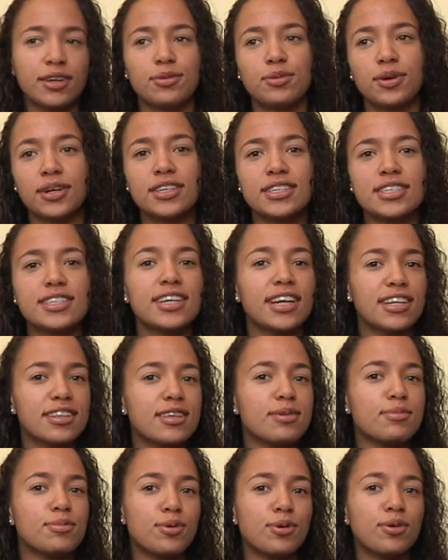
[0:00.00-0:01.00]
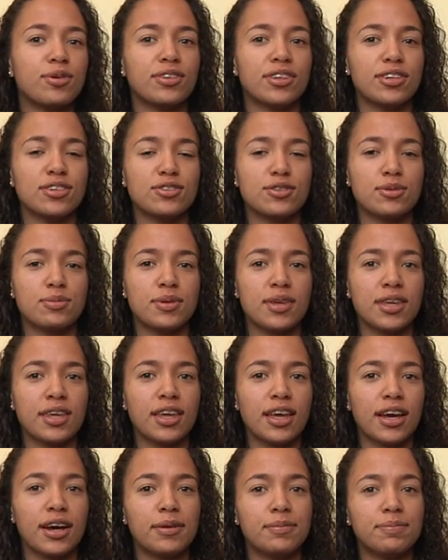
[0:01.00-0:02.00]
I'd want nothing more than to
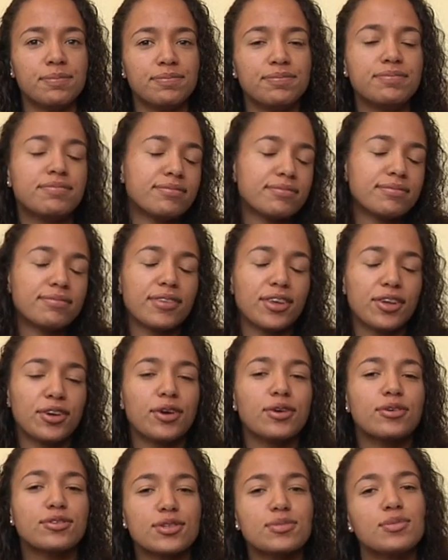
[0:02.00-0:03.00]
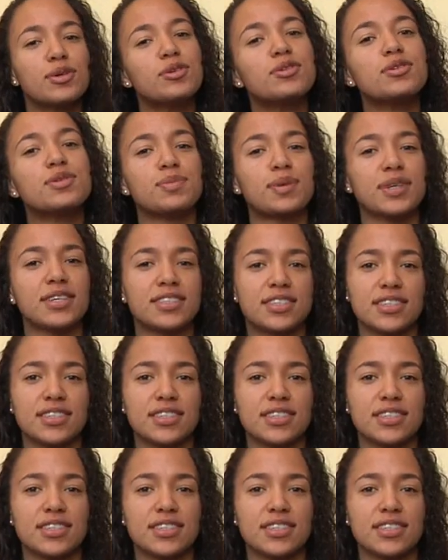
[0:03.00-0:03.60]
be, um, you know, Simone's big